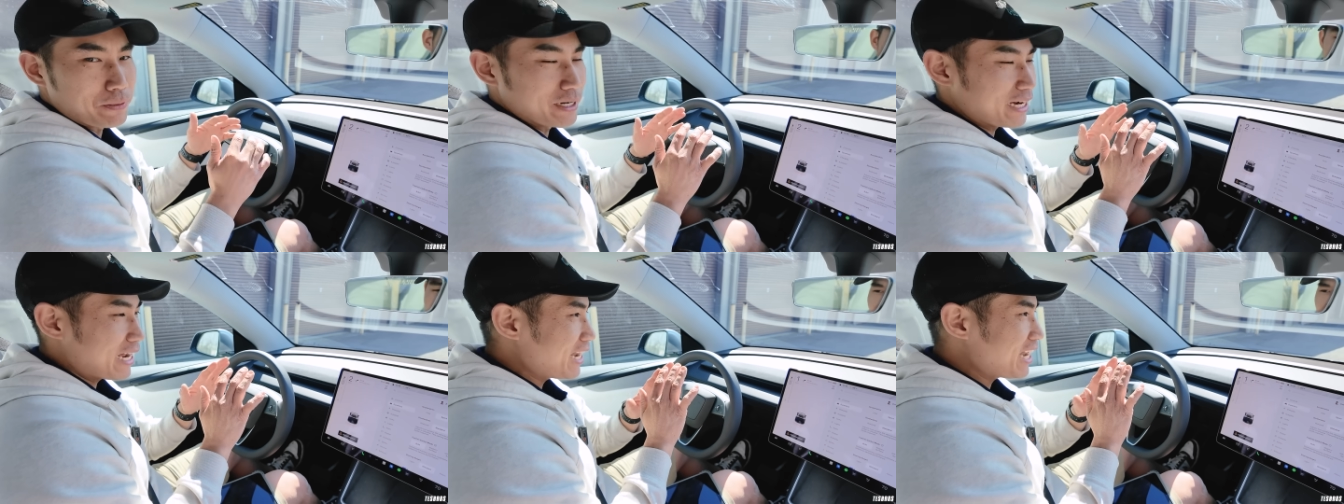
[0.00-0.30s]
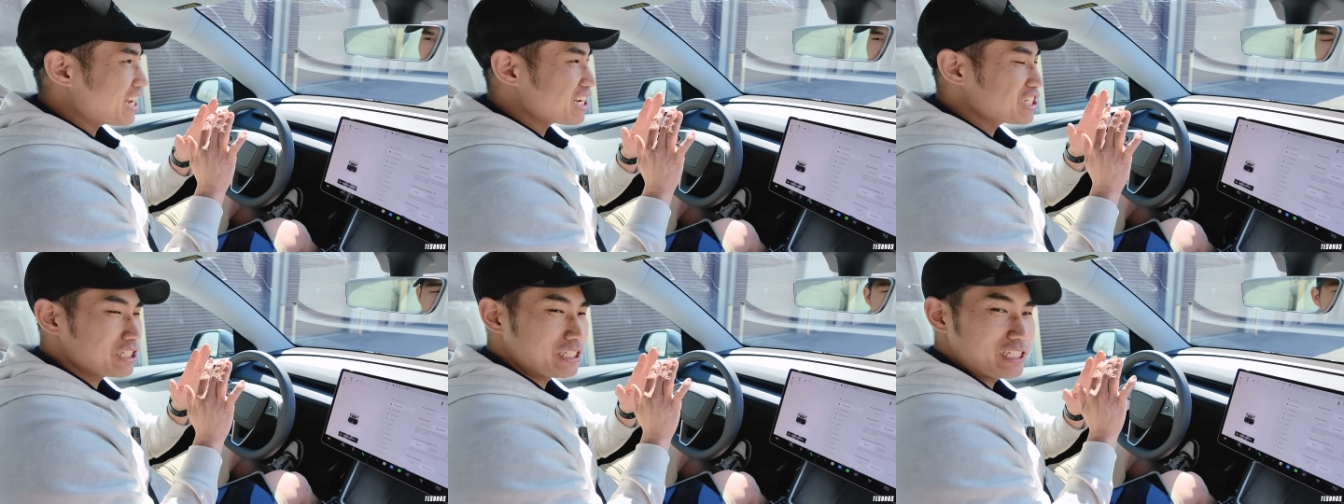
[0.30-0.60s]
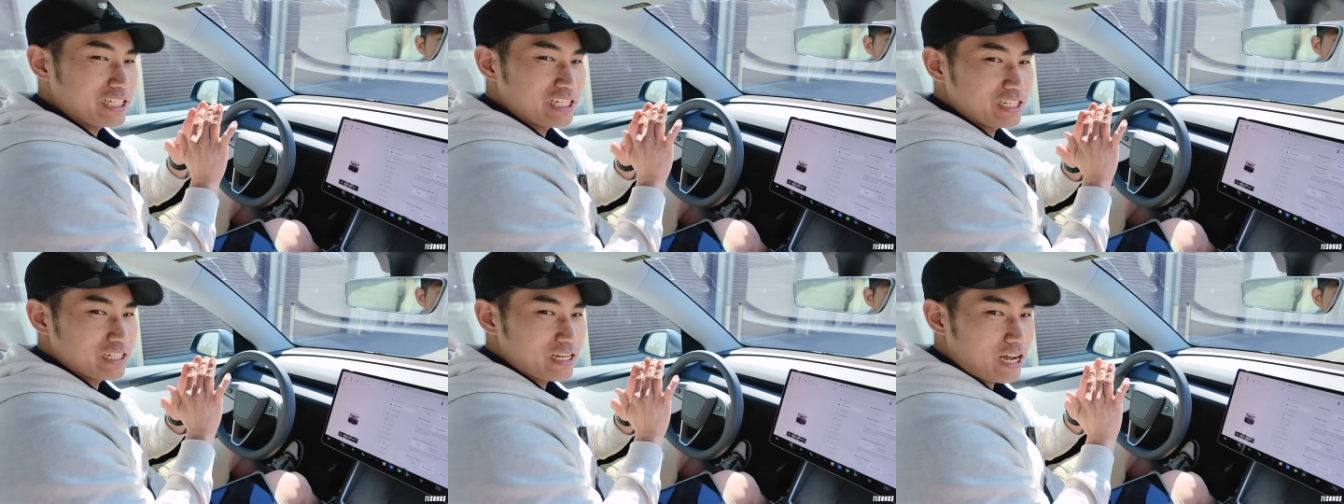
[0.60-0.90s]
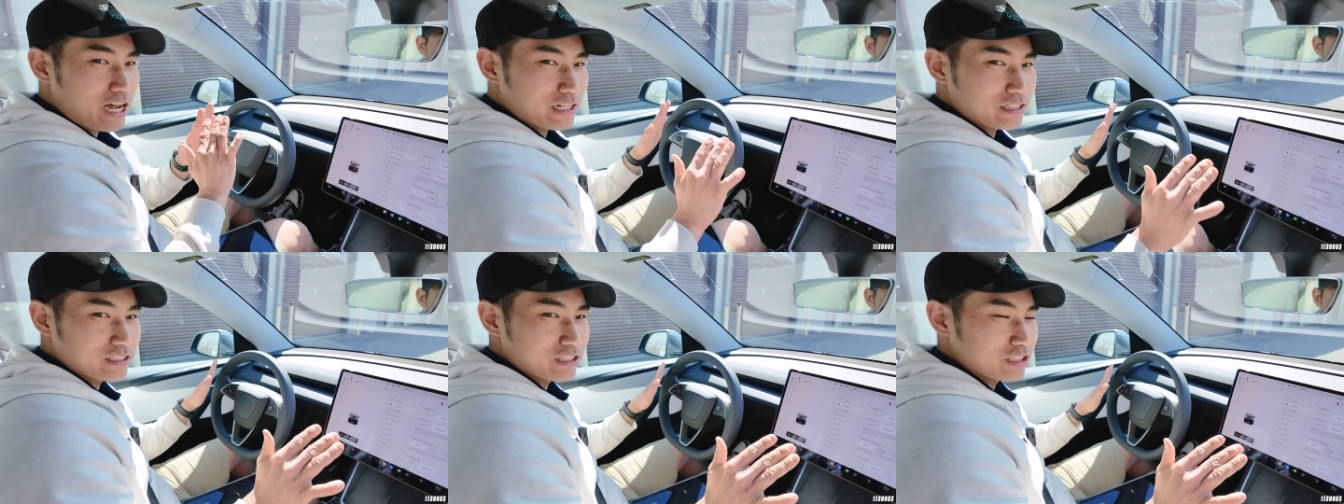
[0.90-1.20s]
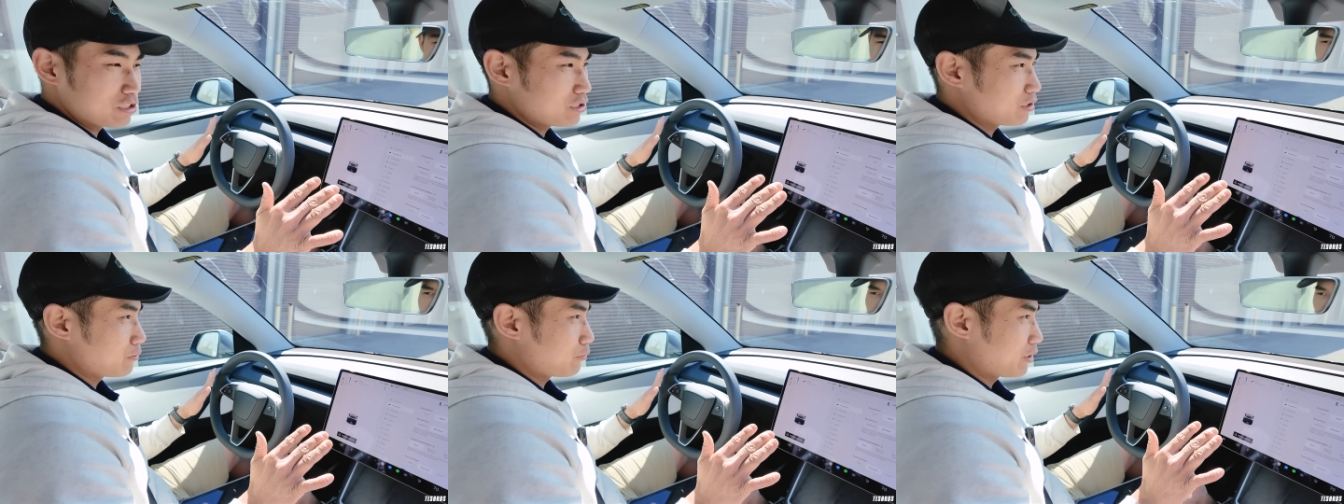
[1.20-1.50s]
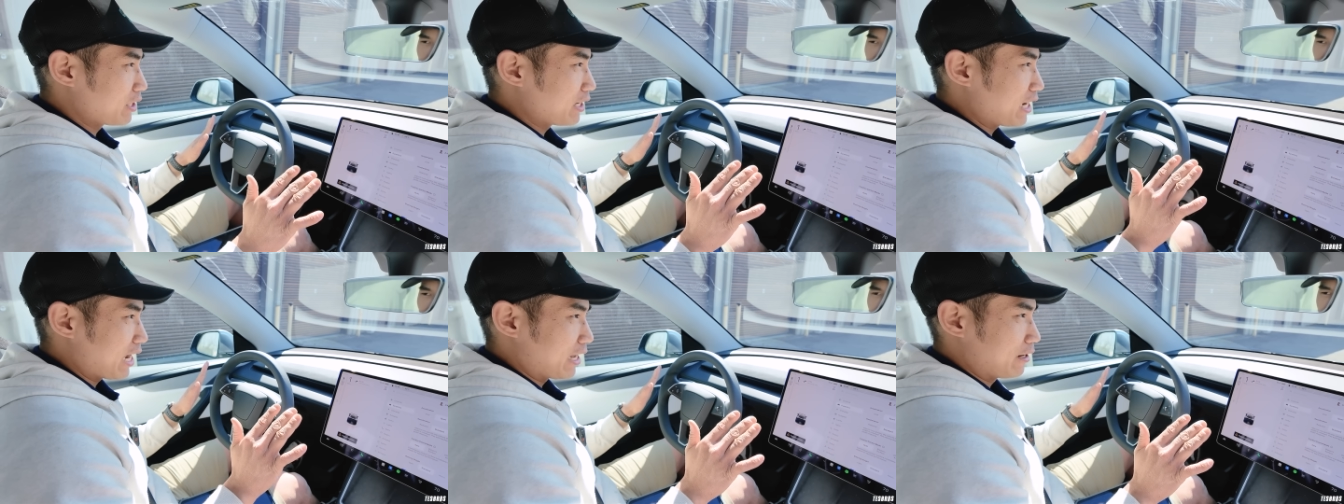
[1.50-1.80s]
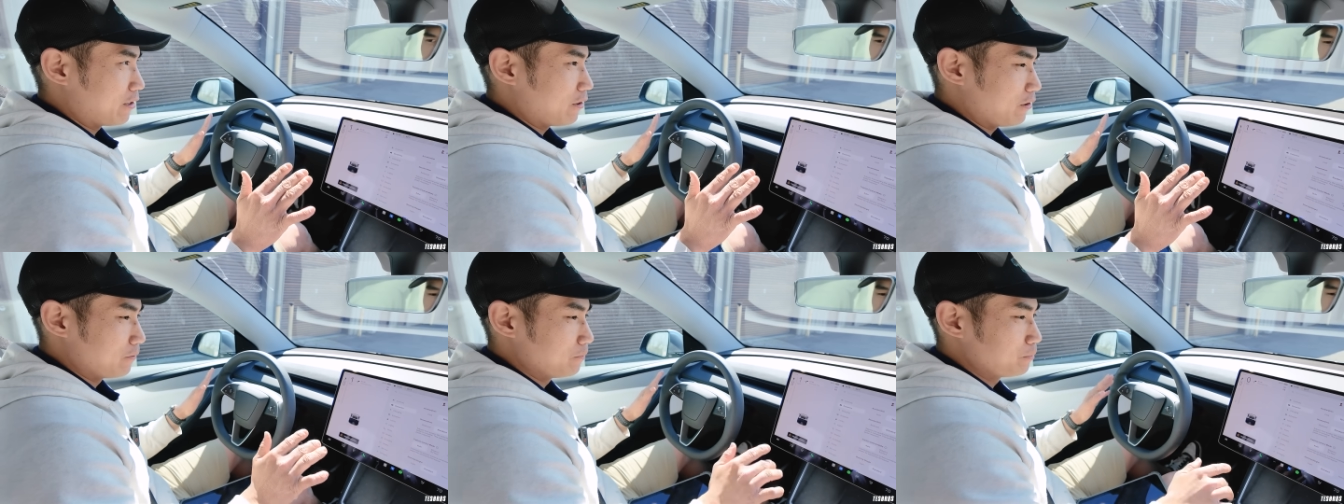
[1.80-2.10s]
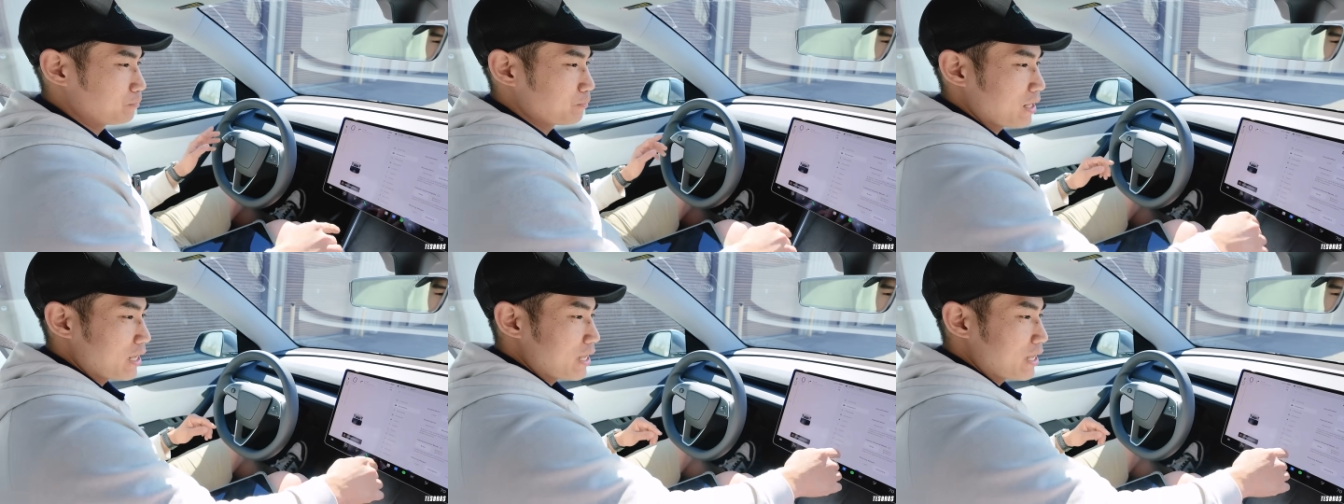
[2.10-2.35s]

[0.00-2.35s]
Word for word: but I actually did not touch the brake at all.